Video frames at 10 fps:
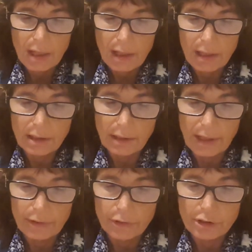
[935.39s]
In a
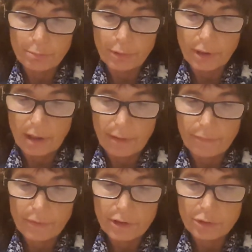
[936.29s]
letter to Puthoff,
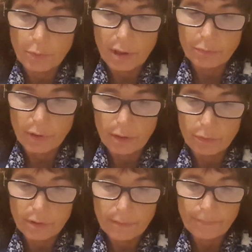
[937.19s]
Swan
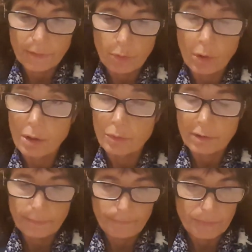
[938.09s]
wrote, quote,
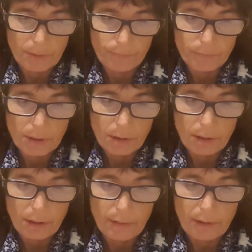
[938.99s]

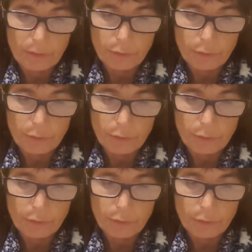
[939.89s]
and then